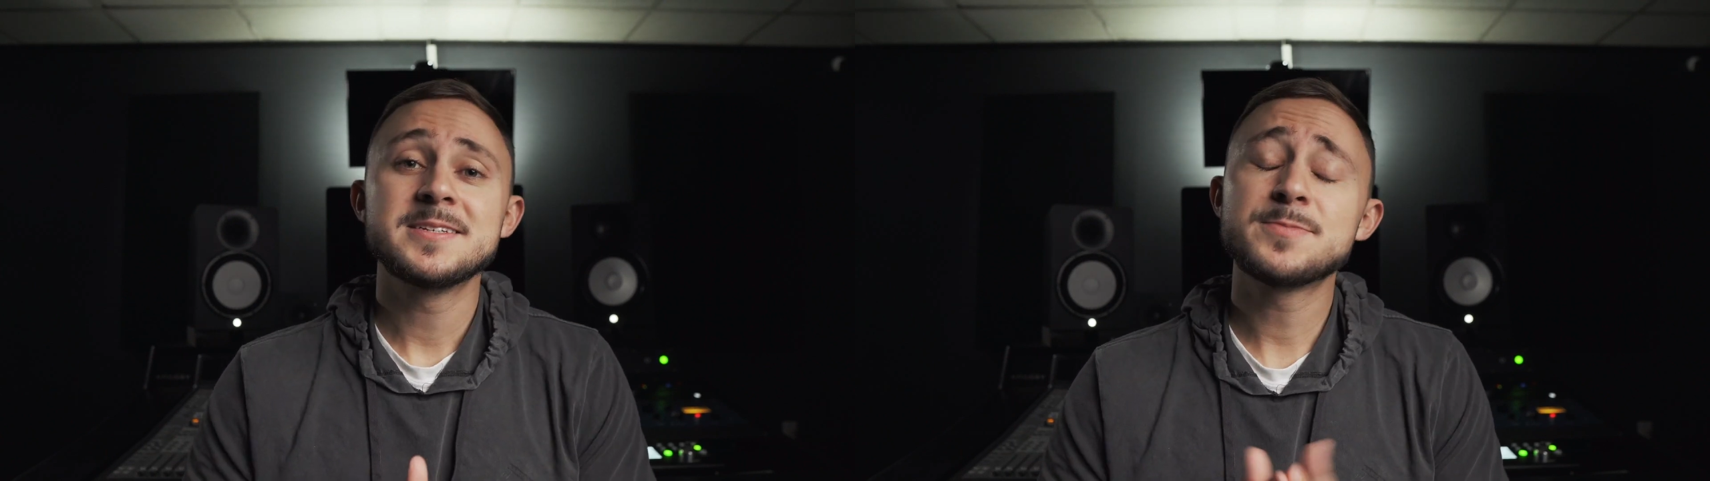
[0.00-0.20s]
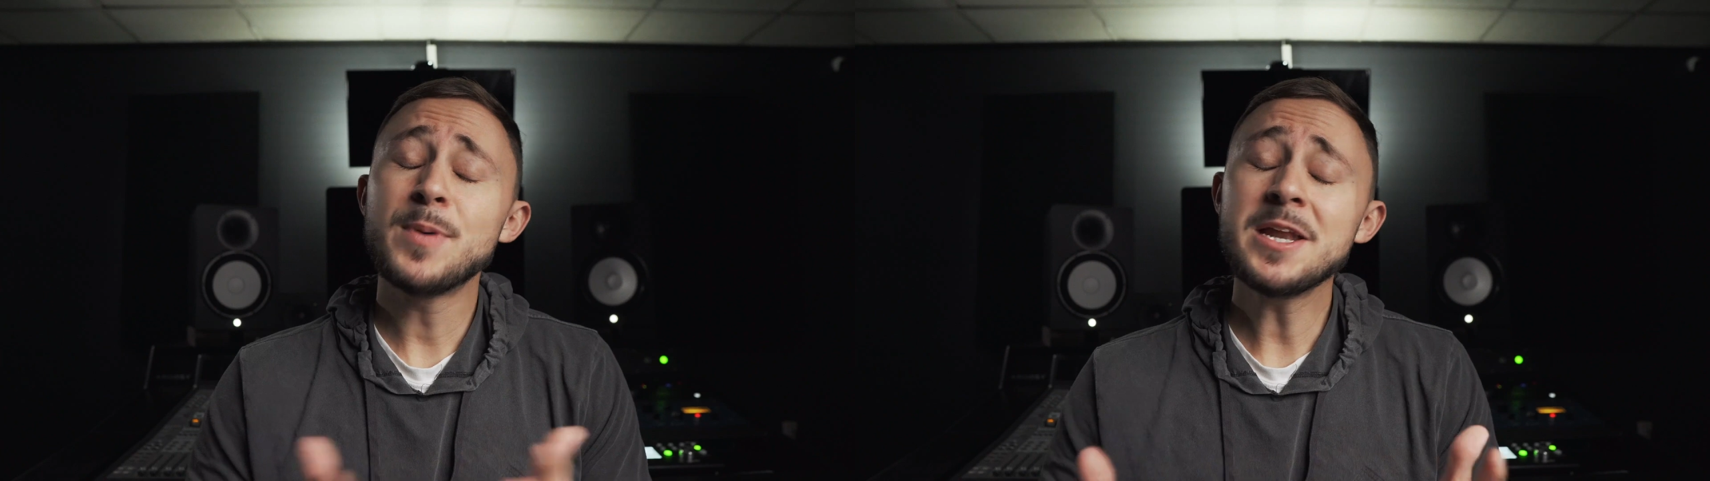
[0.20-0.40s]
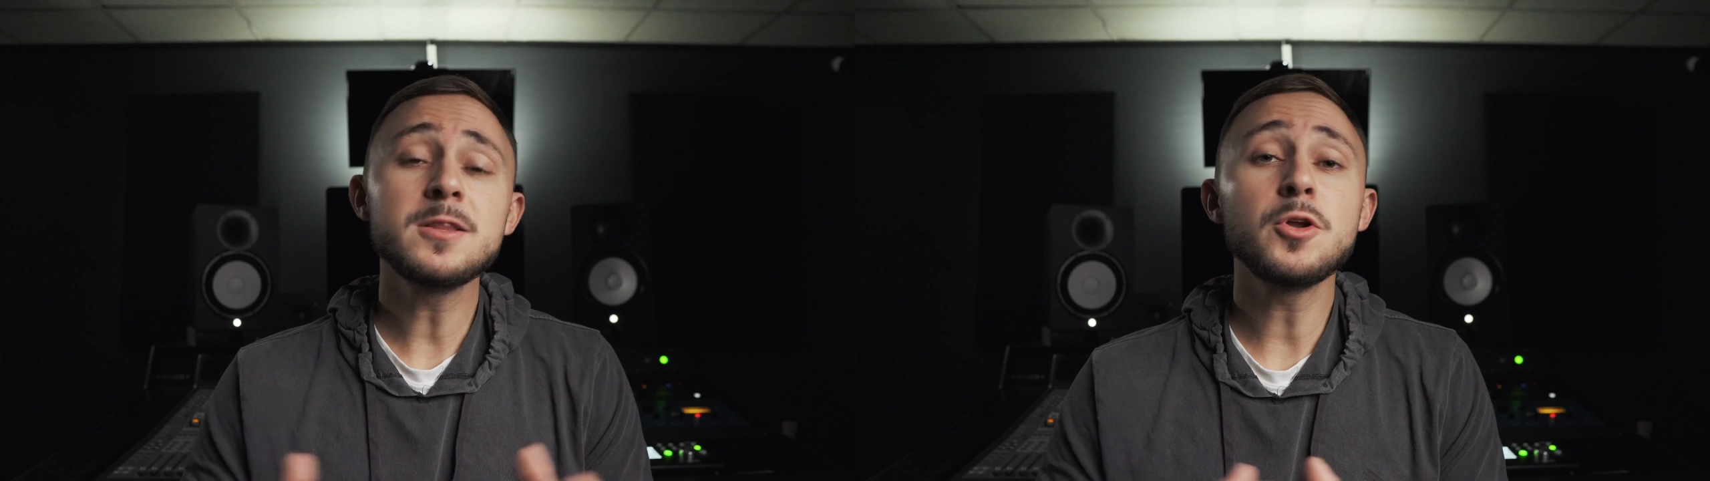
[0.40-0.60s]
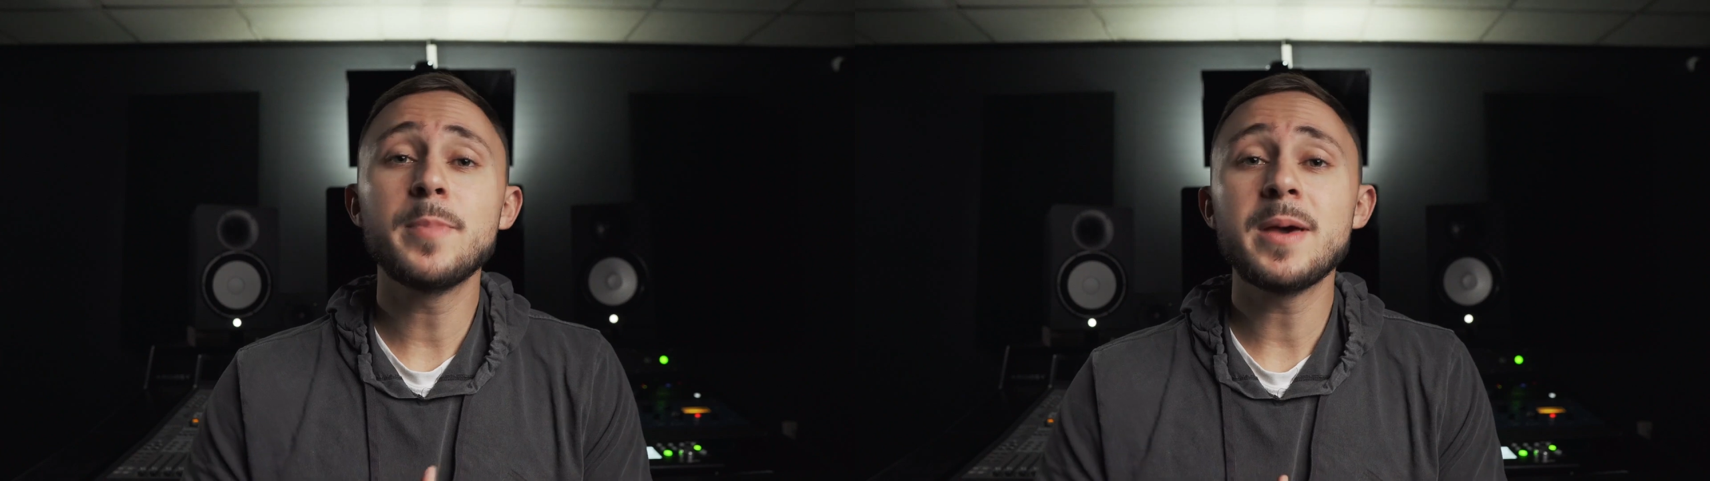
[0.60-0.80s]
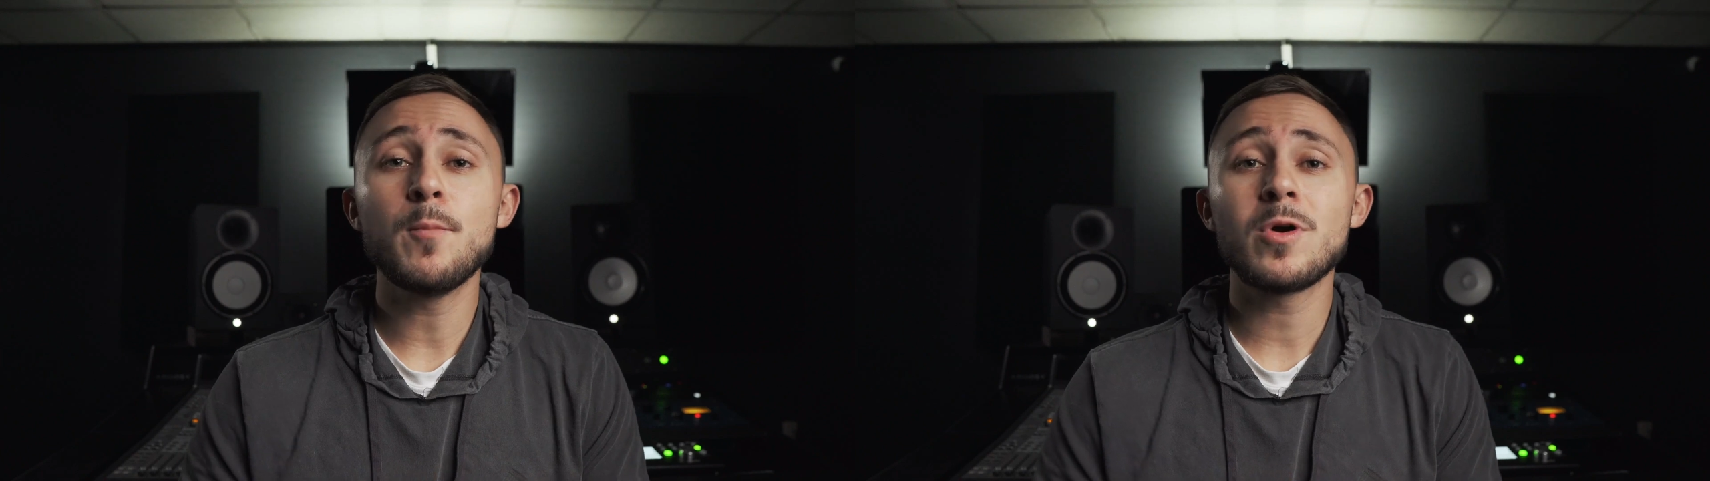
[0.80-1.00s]
spend a little
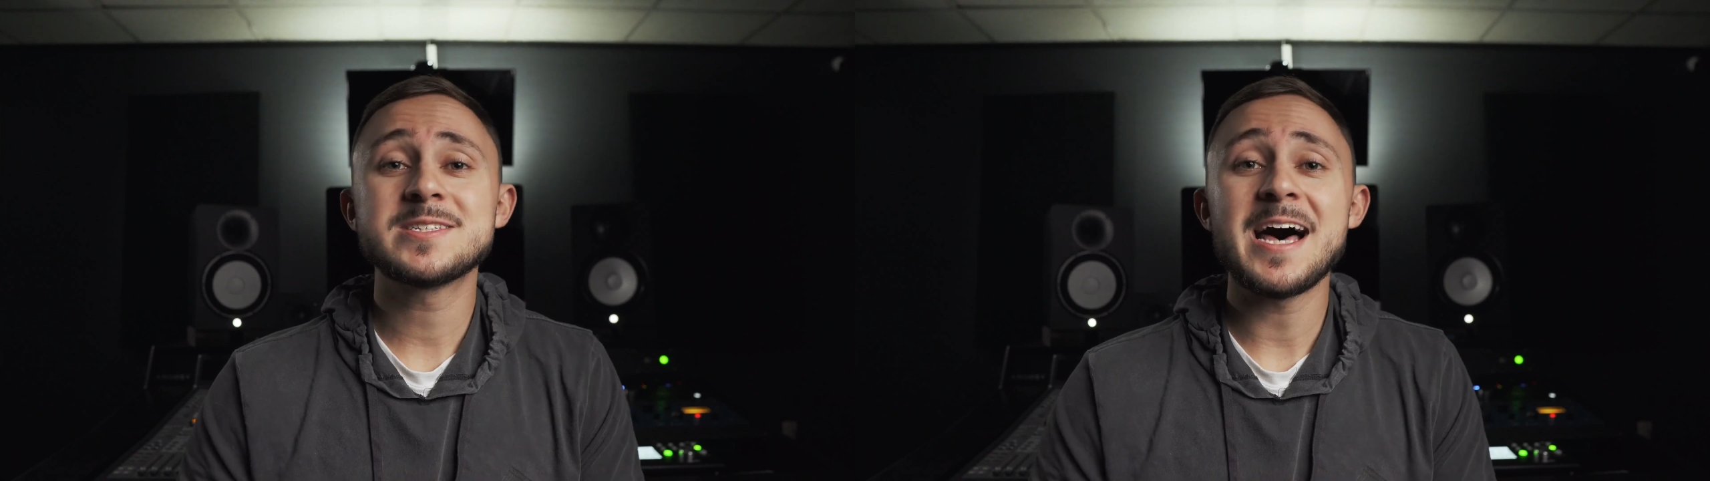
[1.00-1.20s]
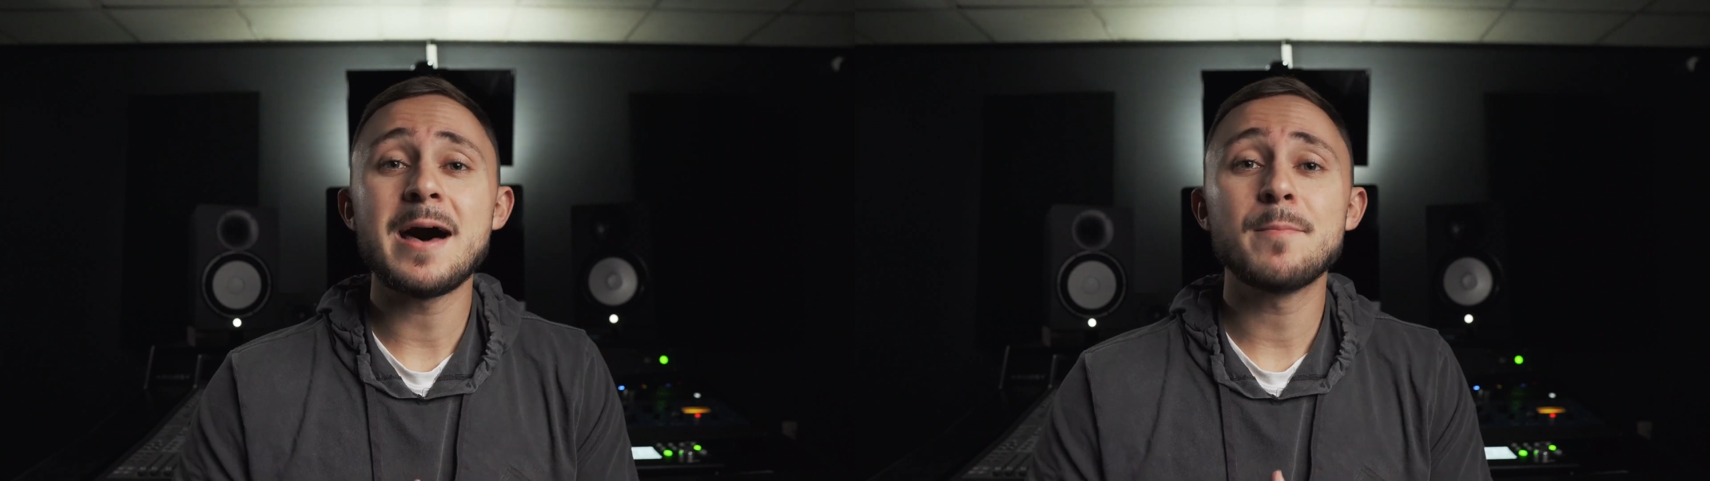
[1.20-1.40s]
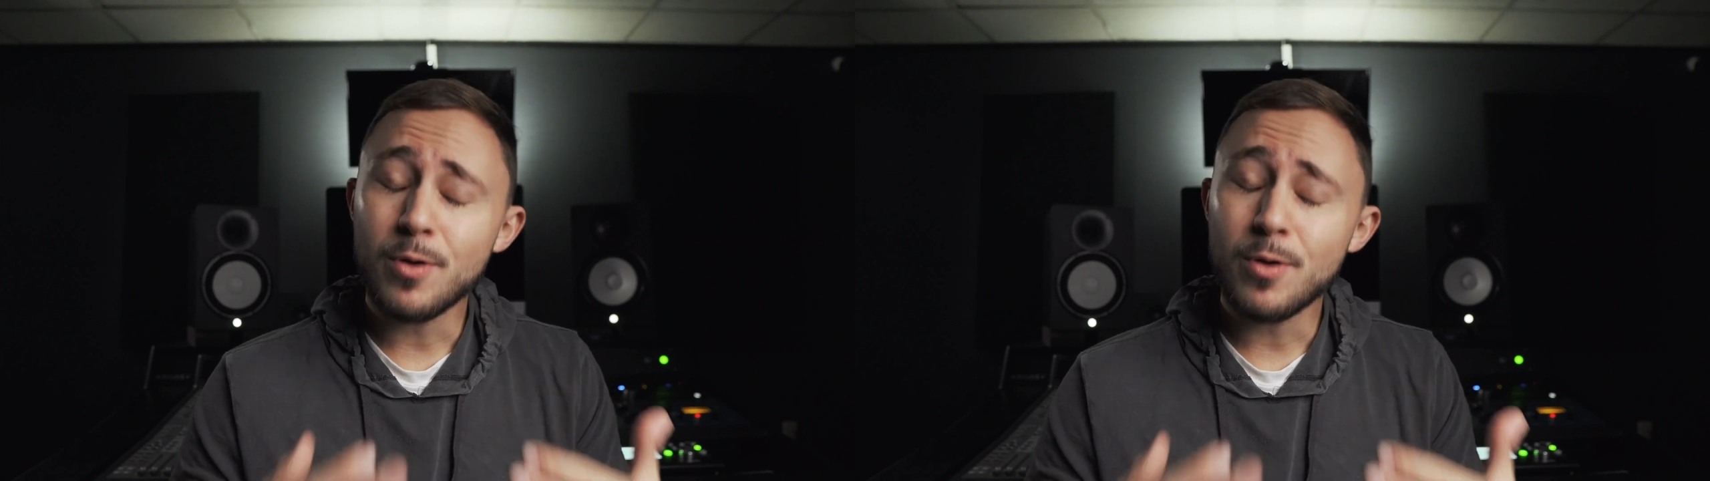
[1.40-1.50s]
bit more time